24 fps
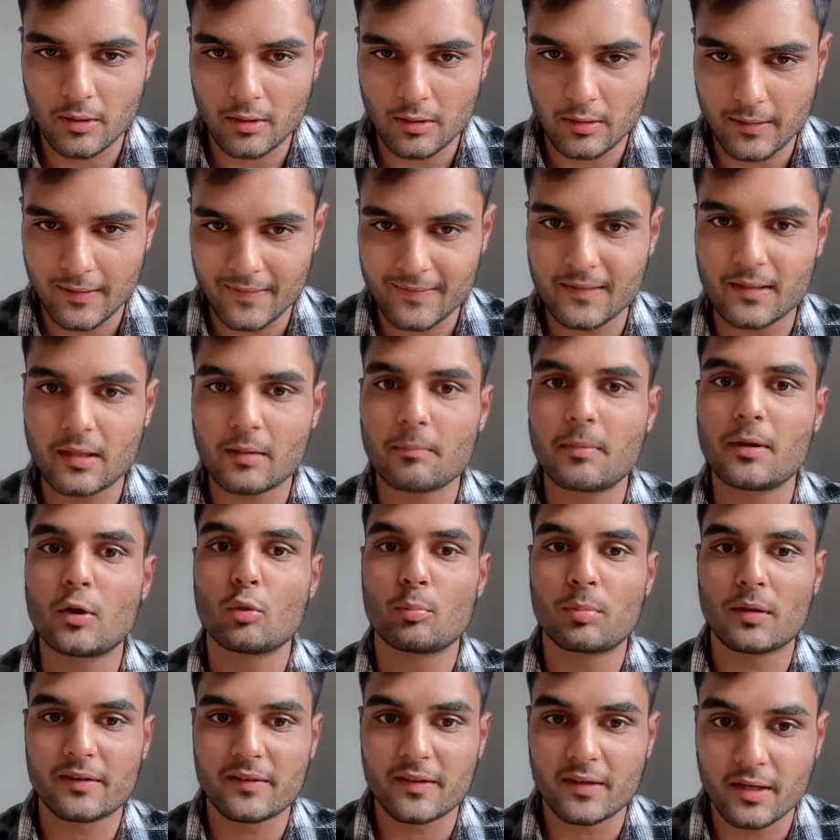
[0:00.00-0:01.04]
listening, B2
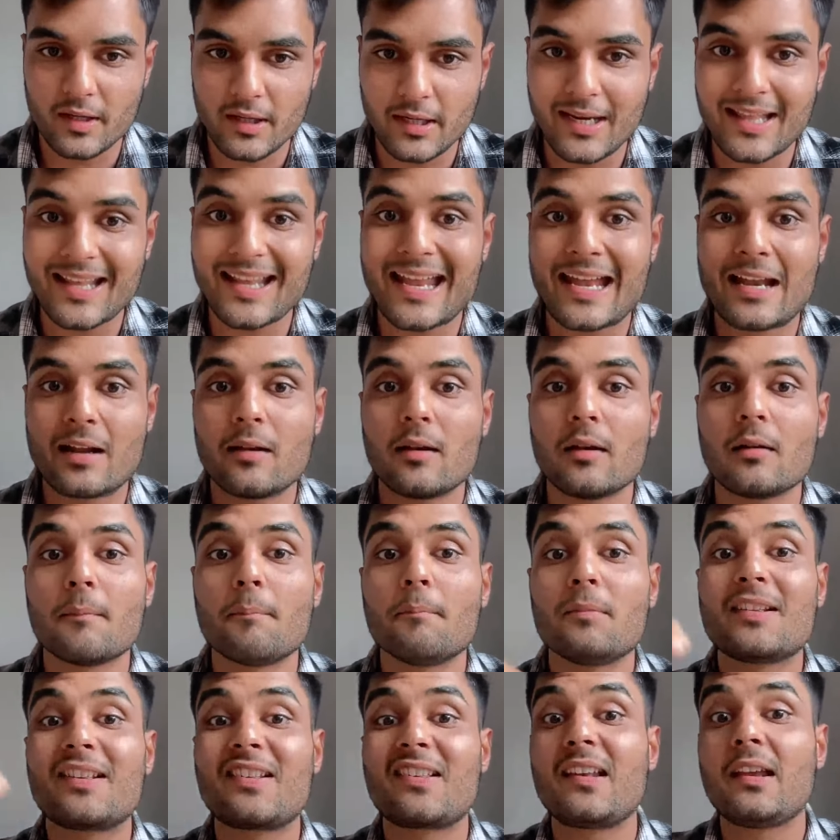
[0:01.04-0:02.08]
plus in reading, and
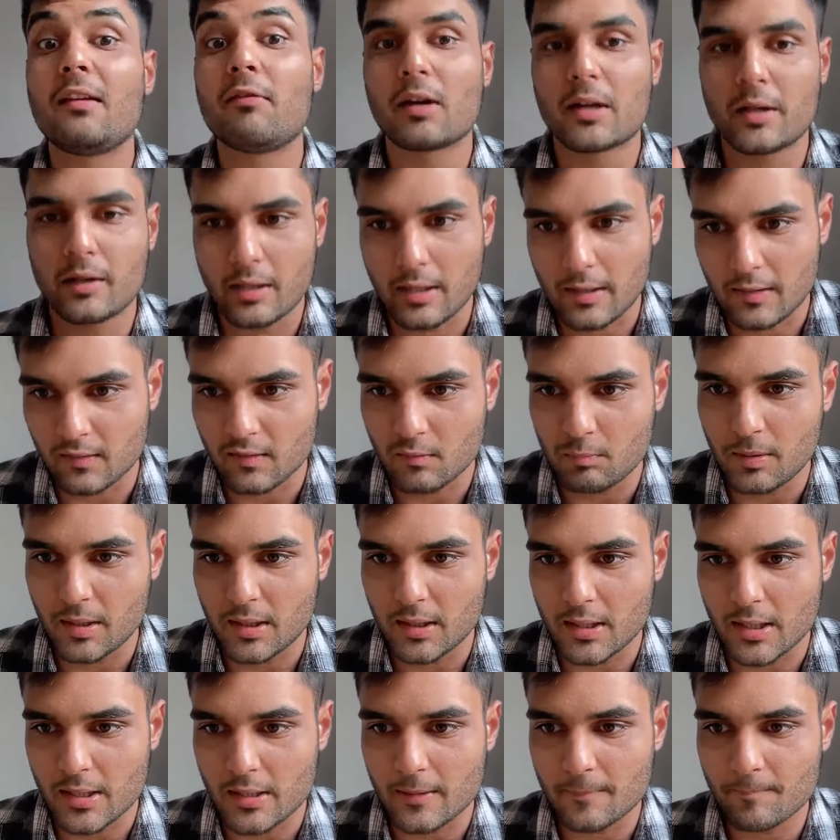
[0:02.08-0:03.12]
C1 in
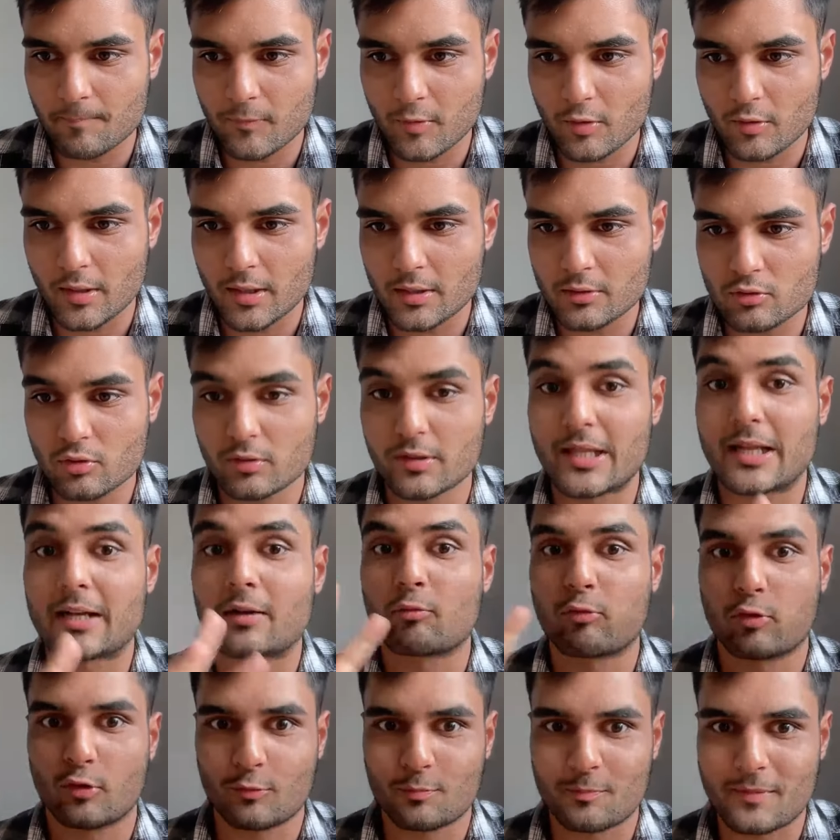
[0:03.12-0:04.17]
speaking. Okay, so that
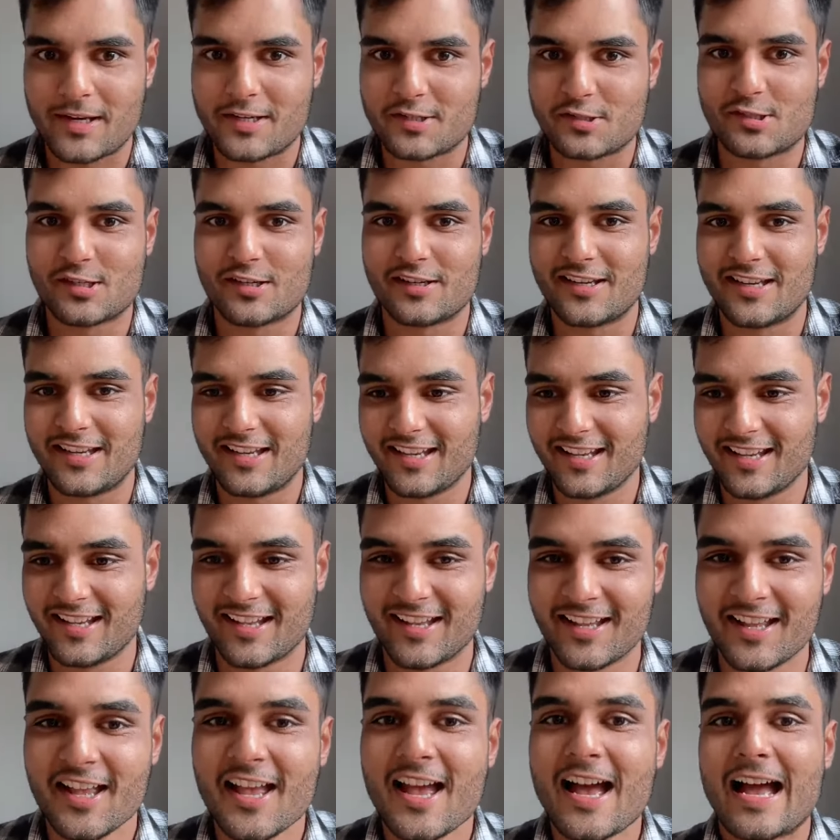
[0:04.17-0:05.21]
was my journey.
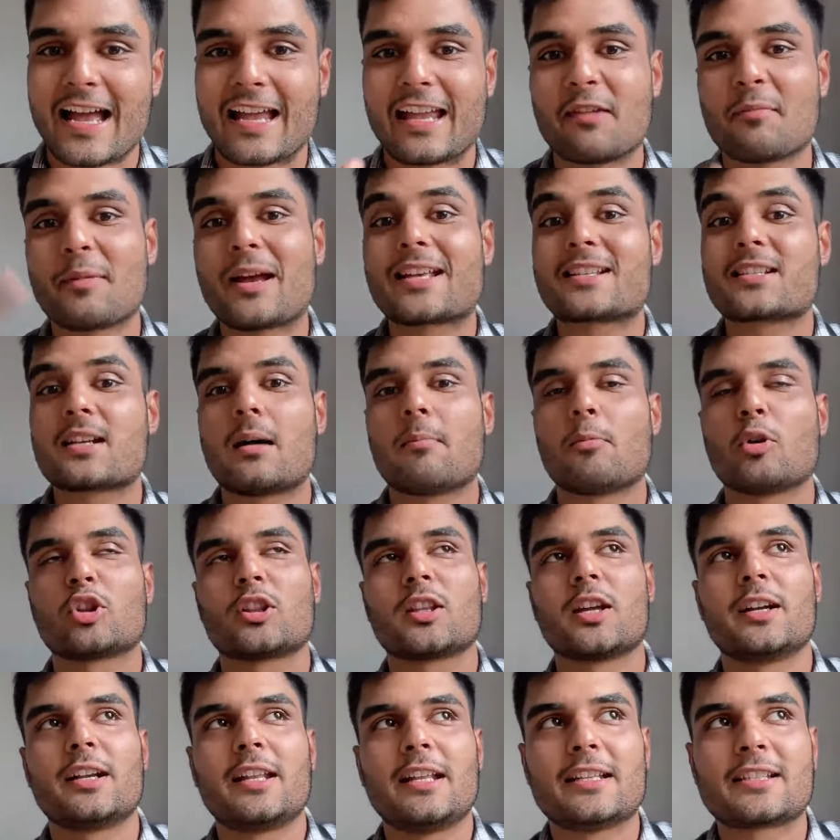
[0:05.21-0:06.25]
I gave my exam on
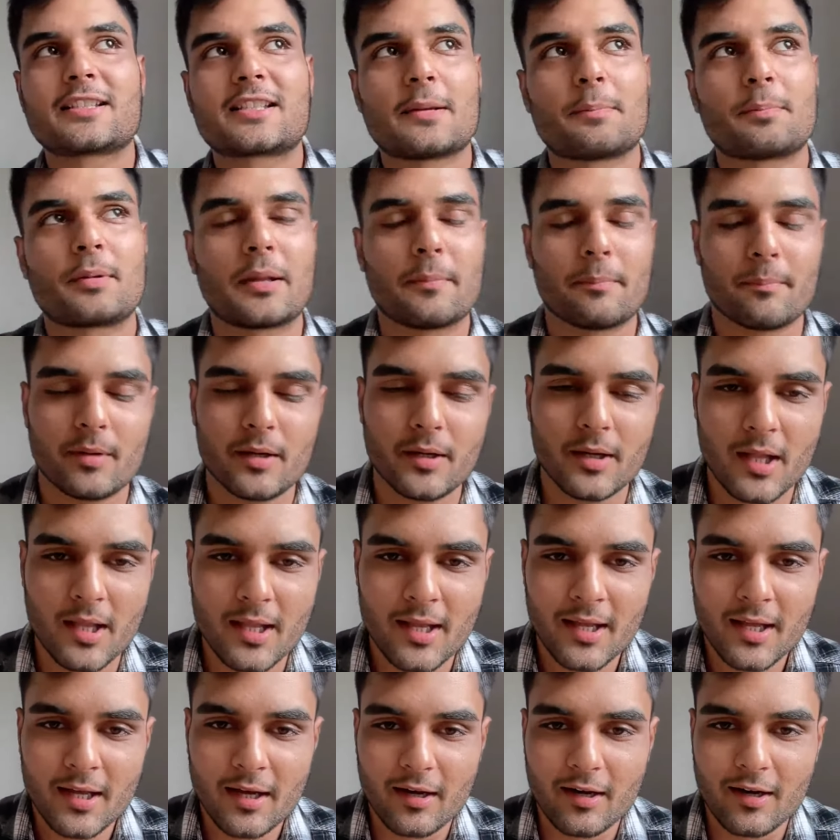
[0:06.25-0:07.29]
13th September
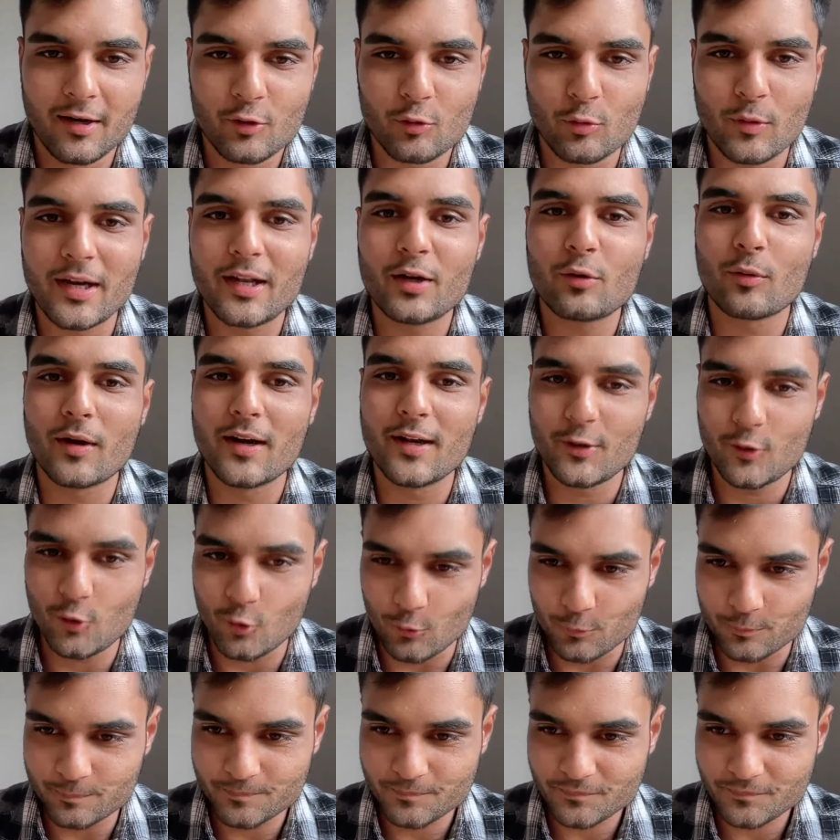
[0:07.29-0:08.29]
2022.